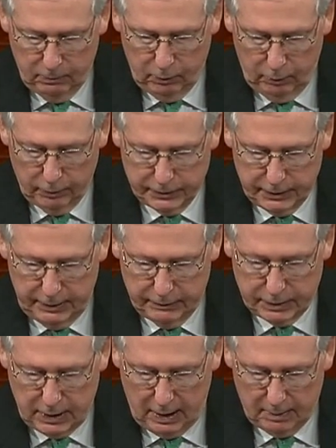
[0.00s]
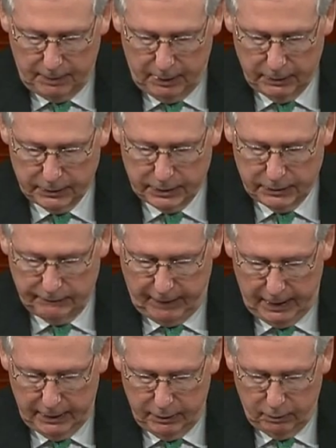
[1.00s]
will receive stock bonuses
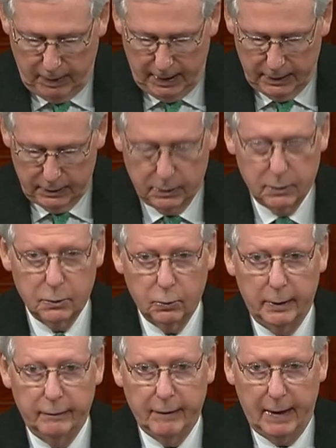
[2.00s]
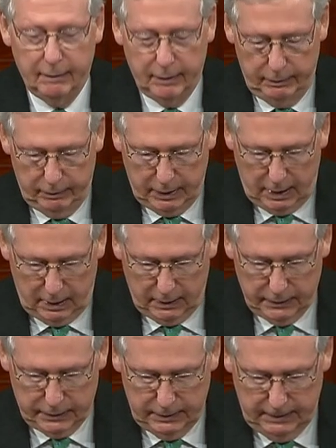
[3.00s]
valued around
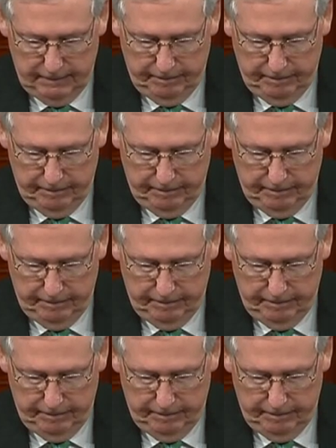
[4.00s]
$2,500.